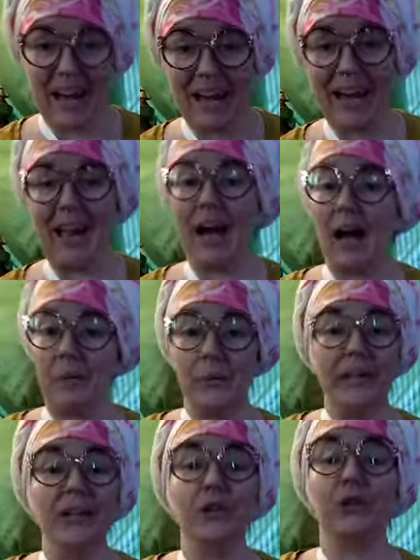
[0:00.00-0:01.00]
I I
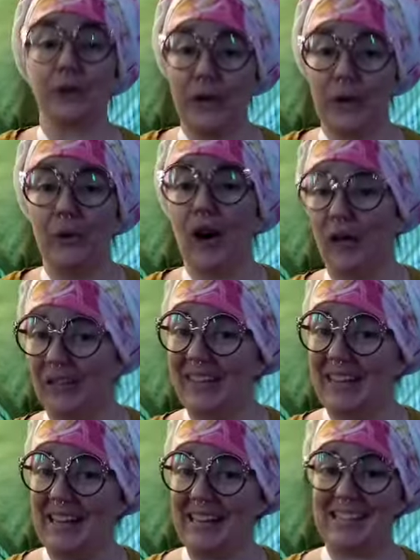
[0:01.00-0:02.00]
will grow all the
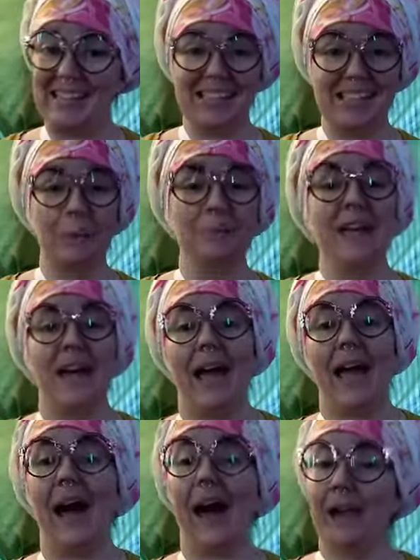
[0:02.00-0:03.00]
things.
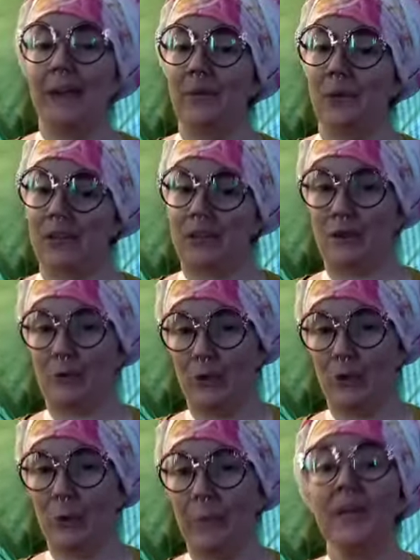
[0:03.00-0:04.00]
Someday I am going to
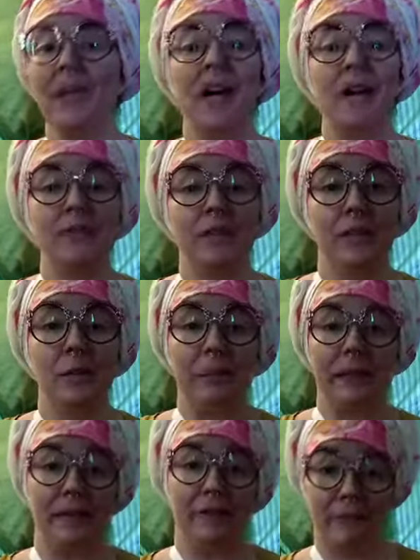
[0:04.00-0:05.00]
grow a vanilla
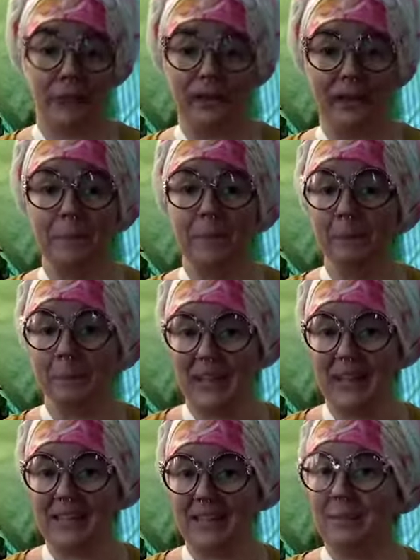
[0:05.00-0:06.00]
planifolia
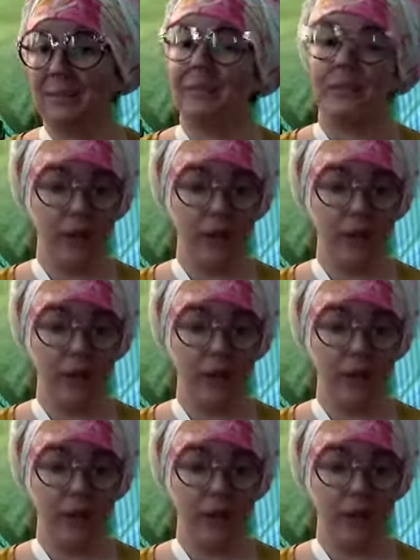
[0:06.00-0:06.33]
plant,